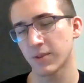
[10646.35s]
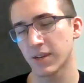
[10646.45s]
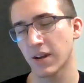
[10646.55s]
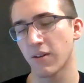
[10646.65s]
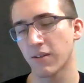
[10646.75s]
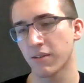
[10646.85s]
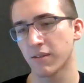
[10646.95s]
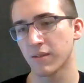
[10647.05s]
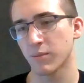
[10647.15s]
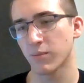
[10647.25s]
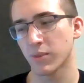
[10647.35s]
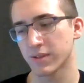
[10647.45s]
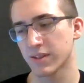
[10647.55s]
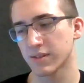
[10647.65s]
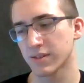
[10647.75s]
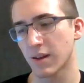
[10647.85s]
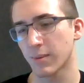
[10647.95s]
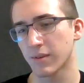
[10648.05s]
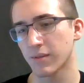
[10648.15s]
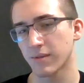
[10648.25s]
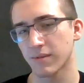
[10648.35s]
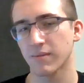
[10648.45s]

for Gareth and Princess Diamond.